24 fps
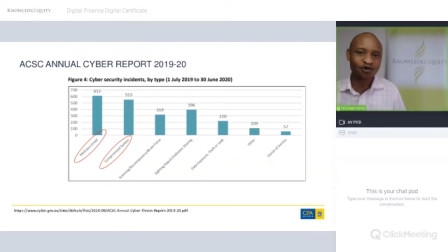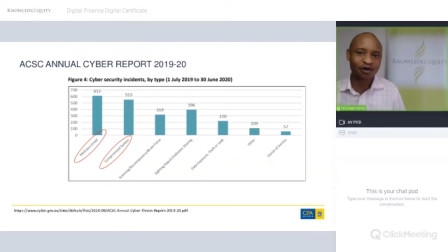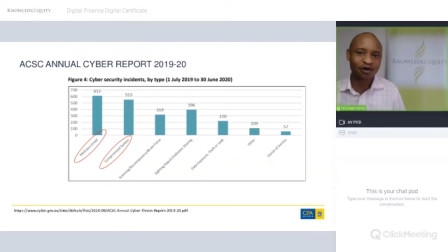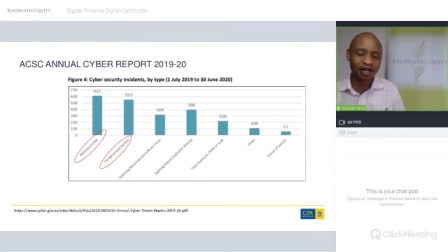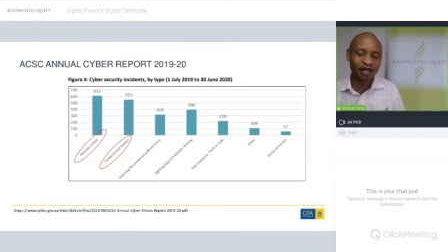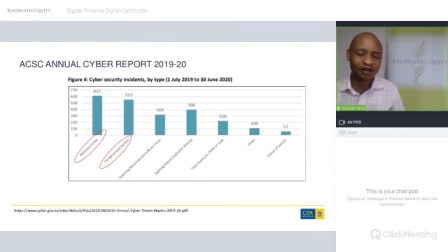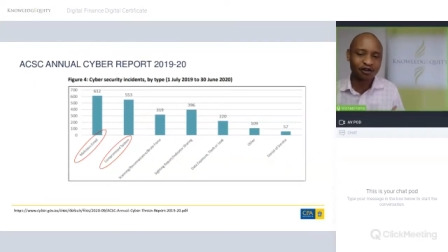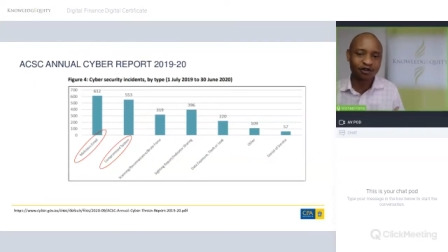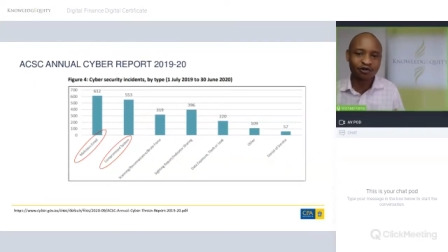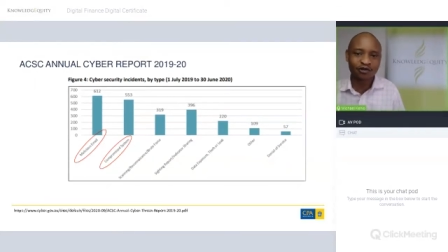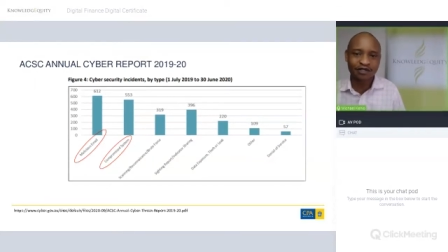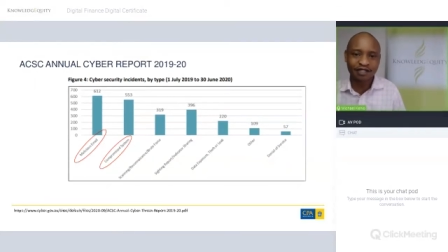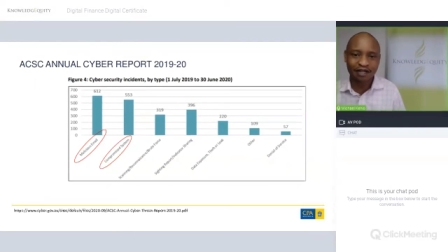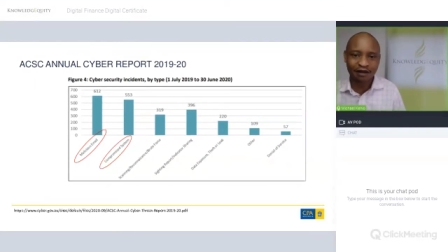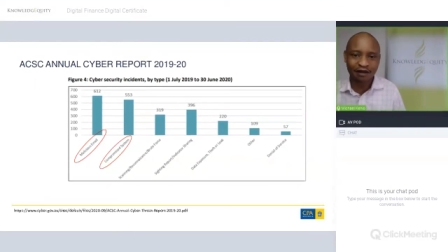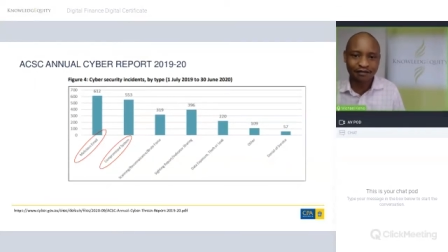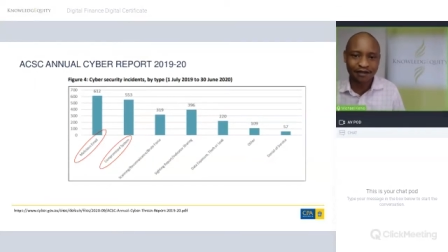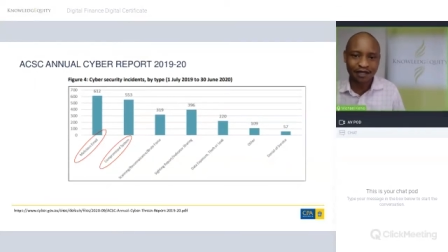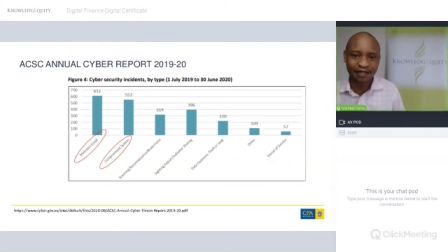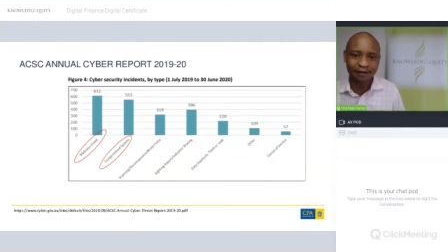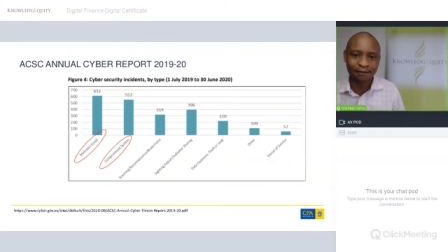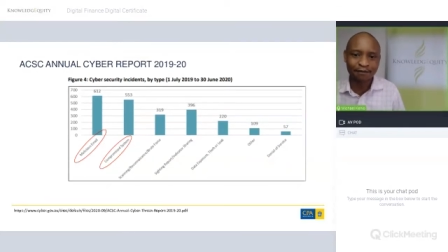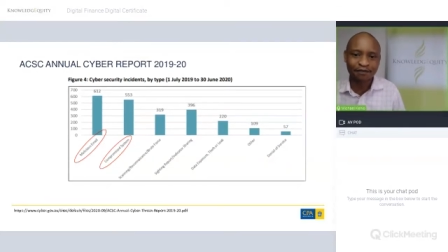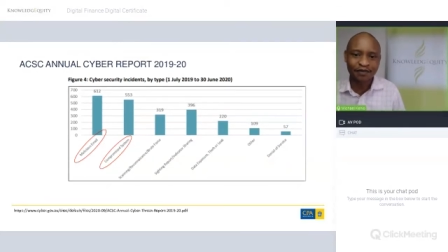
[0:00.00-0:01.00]
you can do
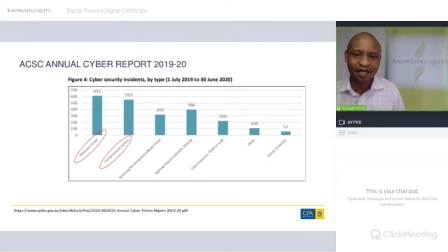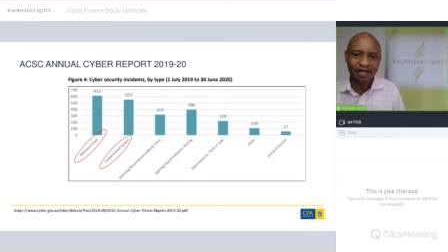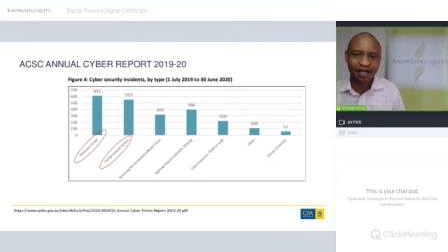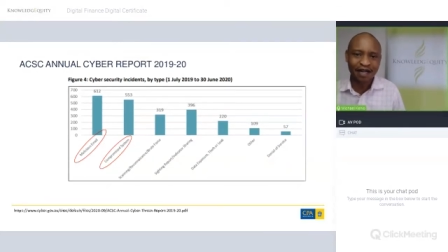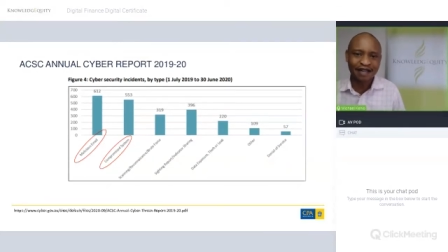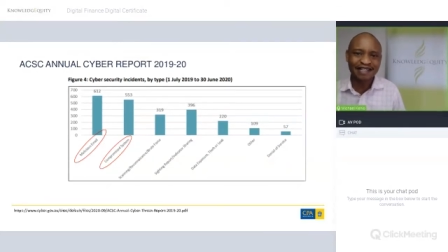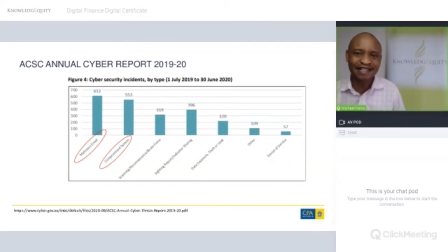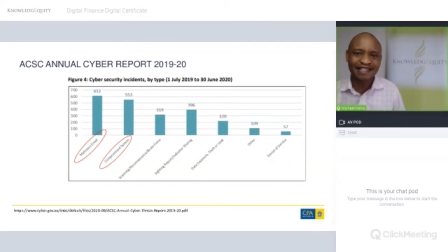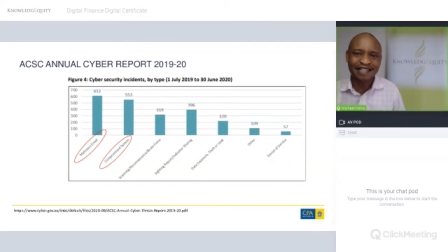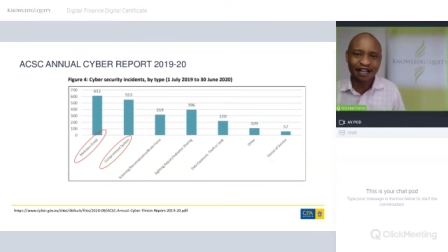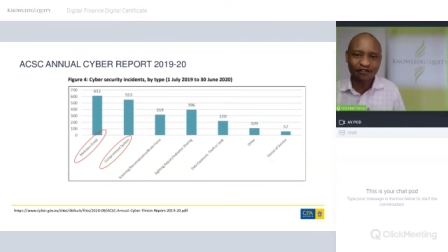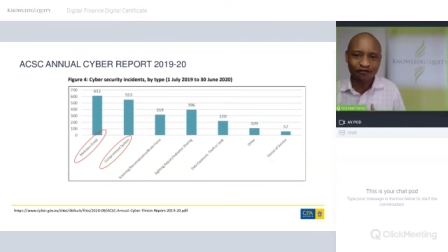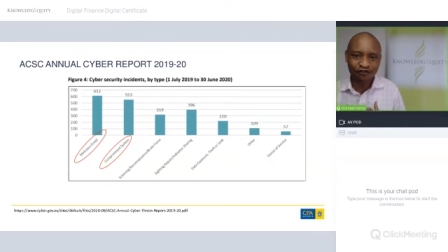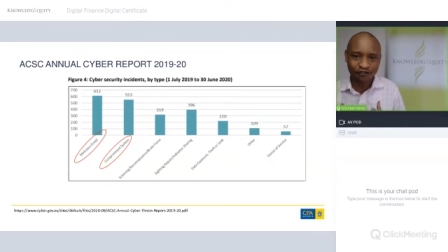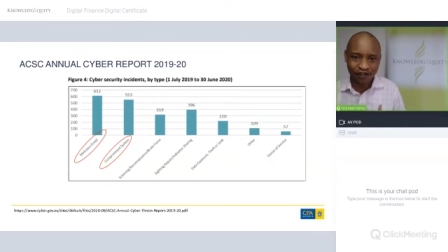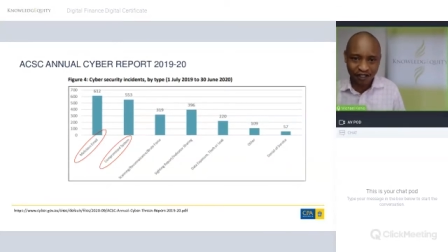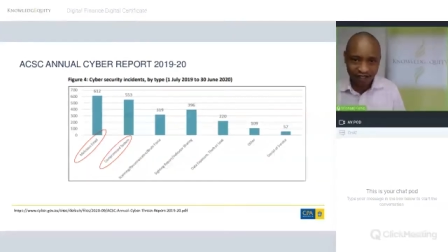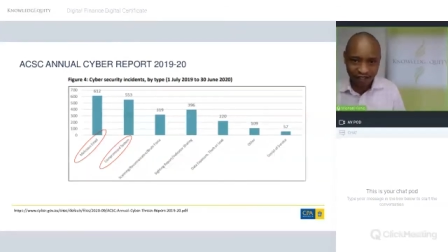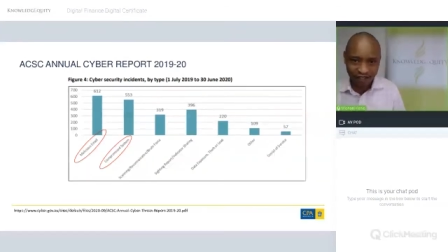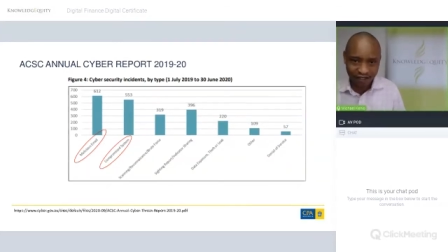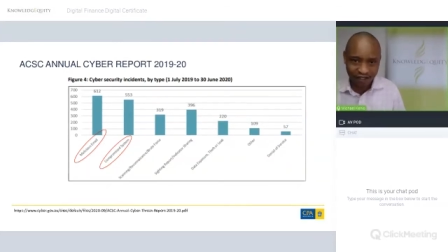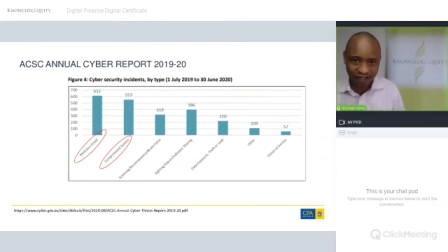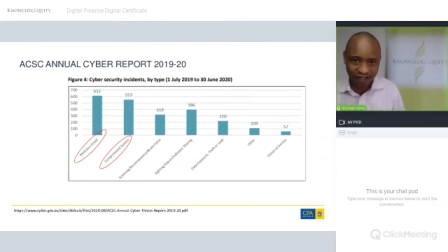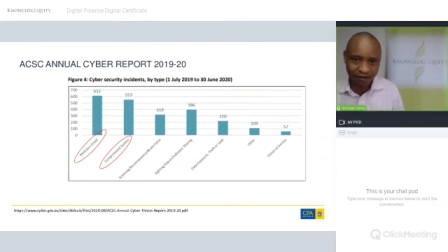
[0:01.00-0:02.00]
something. And these are
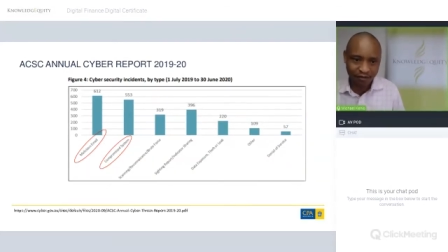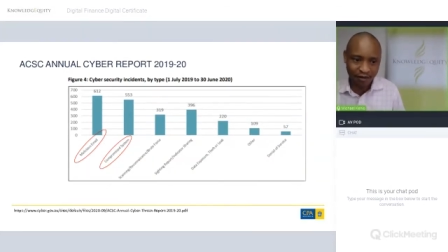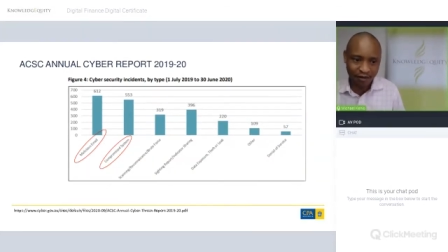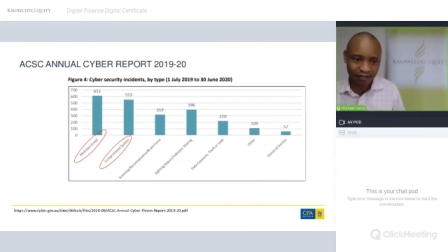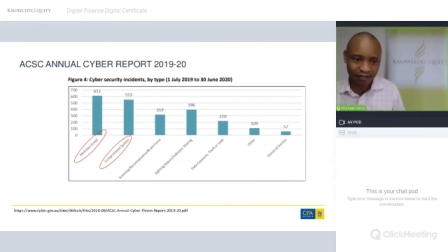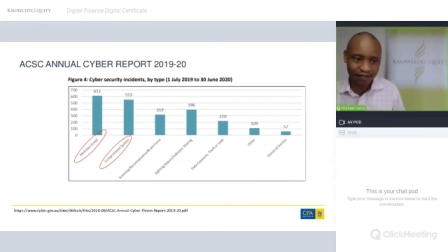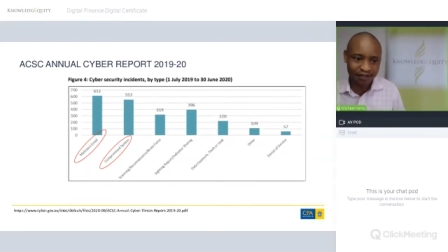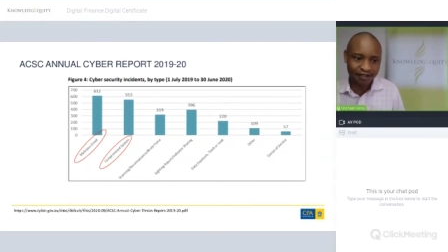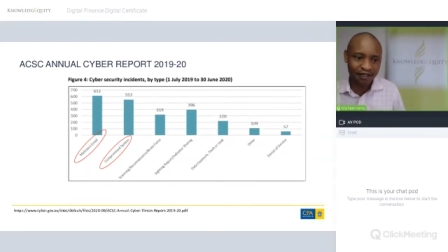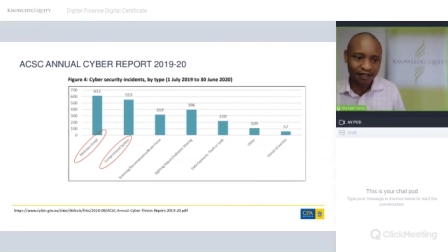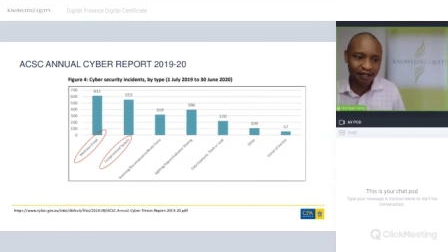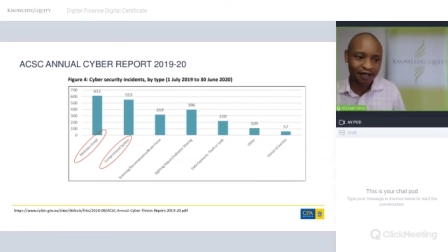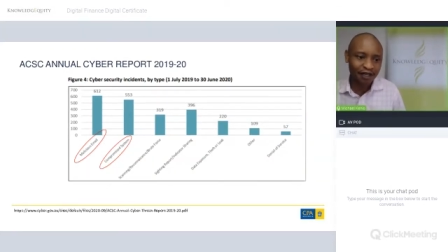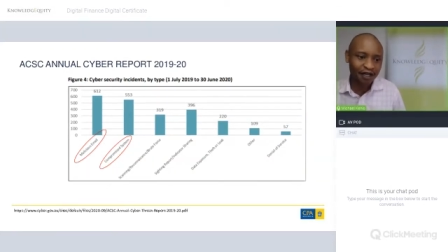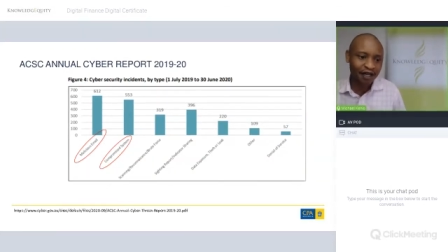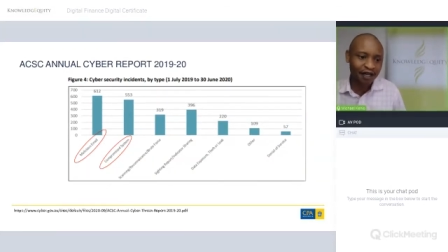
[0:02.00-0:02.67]
phishing emails.